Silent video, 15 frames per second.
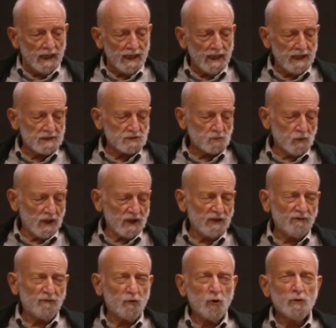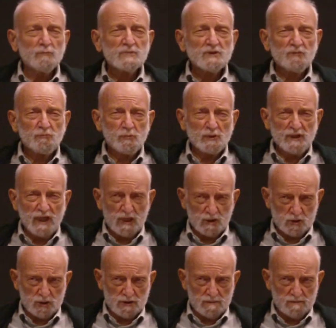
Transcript: It's one of the forms of production.